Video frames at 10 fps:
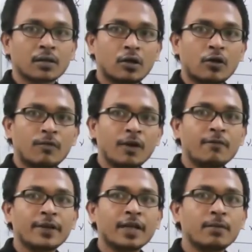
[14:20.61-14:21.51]
global
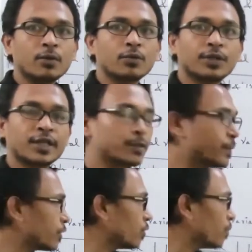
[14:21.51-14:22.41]
variable with
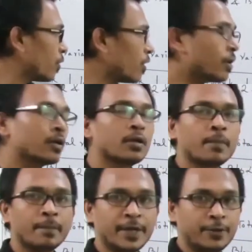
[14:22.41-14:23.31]
respect to block
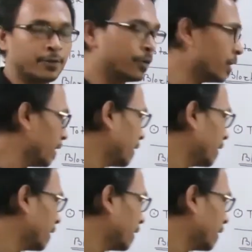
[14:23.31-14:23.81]
B2.